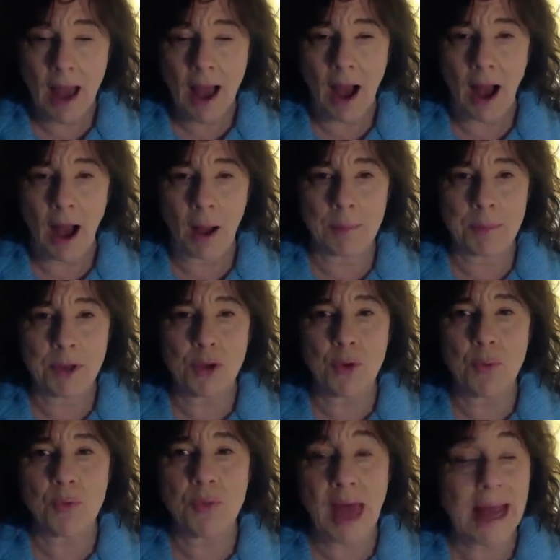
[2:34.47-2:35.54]

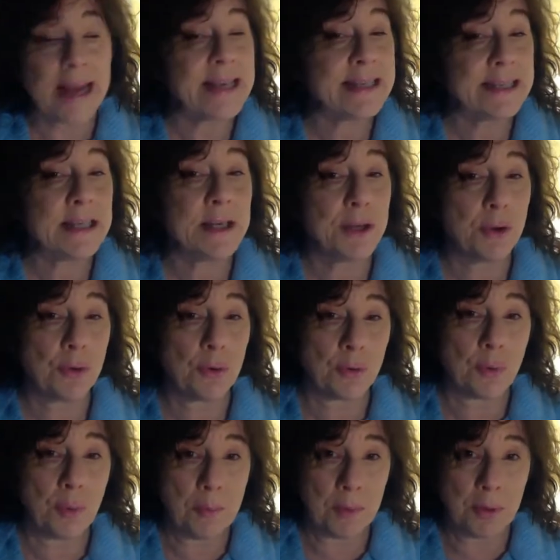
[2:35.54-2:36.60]
That is in
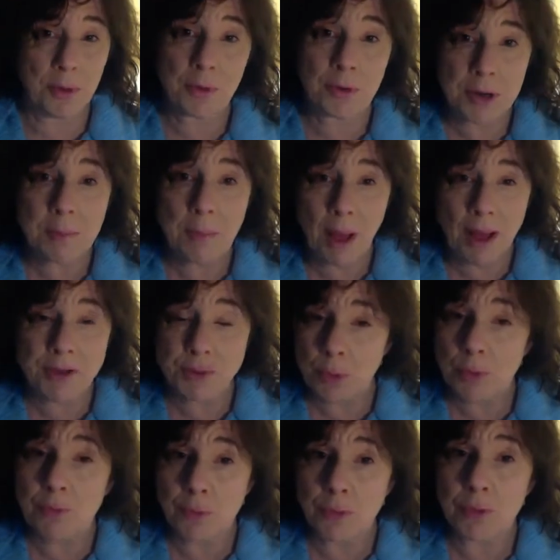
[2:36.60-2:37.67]
your learning
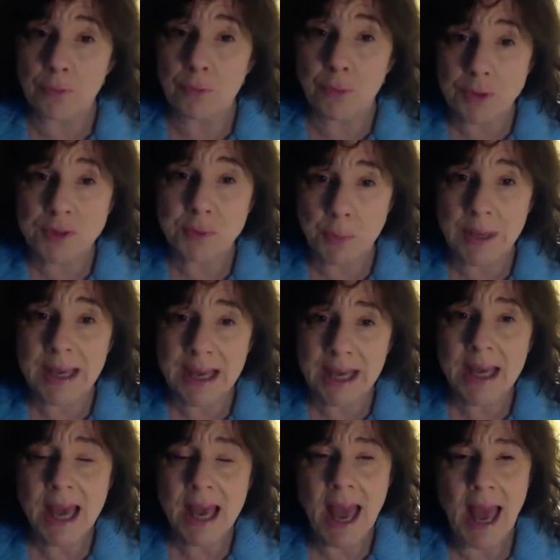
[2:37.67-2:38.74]
module for the first week,
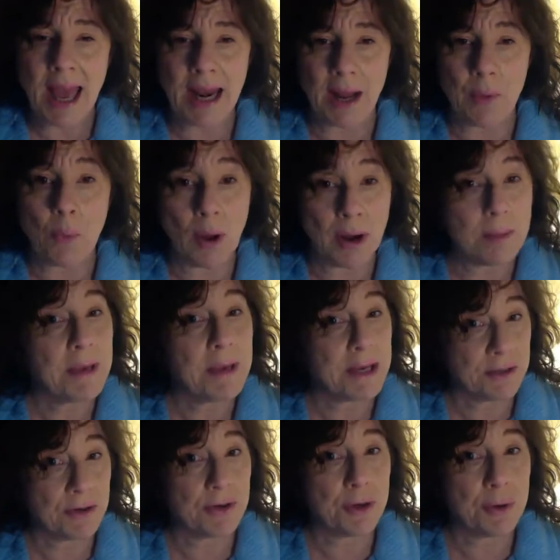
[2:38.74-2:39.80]
and I want to make
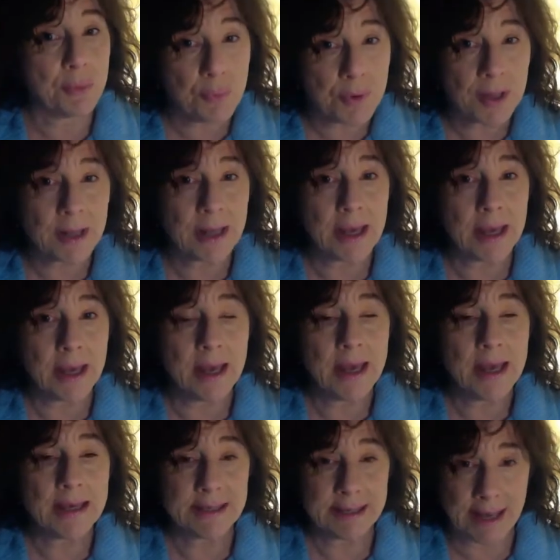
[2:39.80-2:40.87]
sure you really
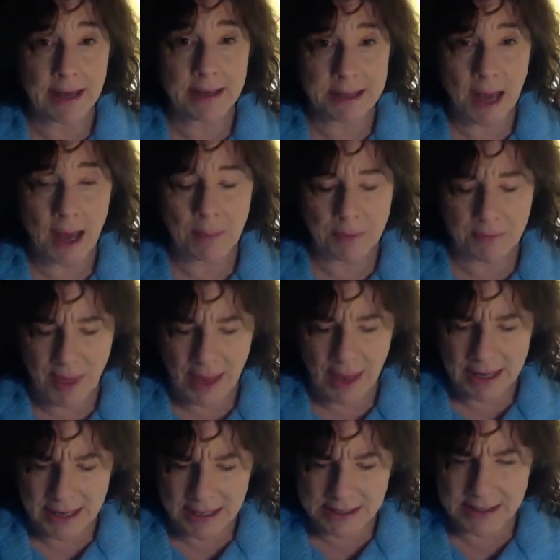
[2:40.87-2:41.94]
stay on top of
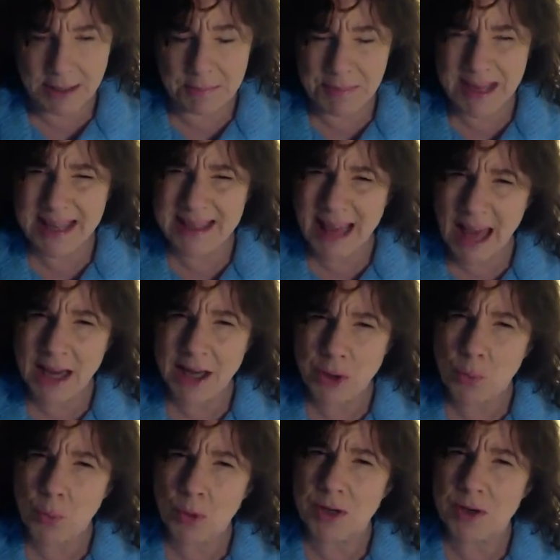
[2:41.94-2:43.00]
that. It's something that
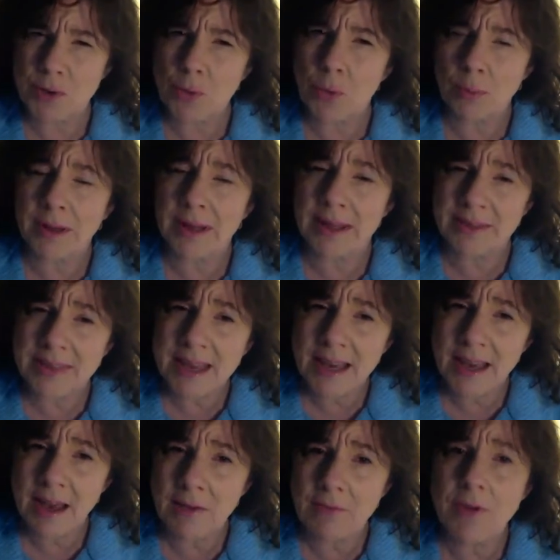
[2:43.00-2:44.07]
you wouldn't normally think
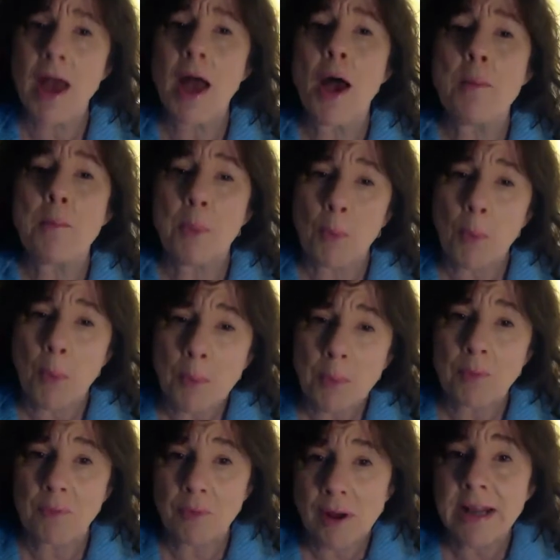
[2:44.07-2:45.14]
of, but when
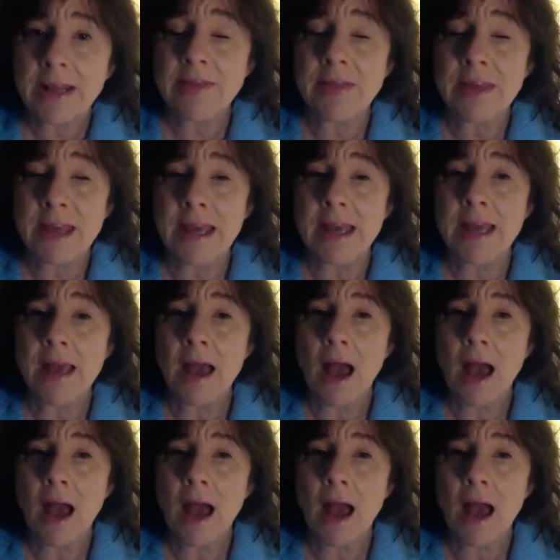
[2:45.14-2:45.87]
we're running the